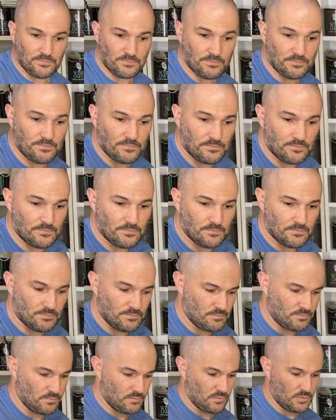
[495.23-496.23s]

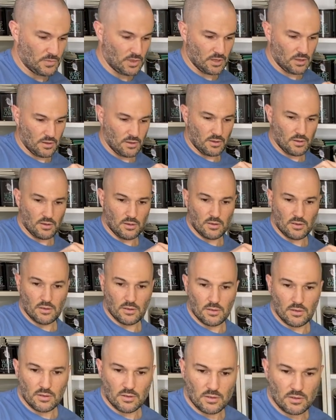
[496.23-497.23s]

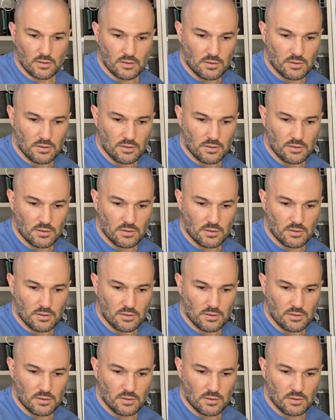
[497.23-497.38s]
No one is speaking in this clip.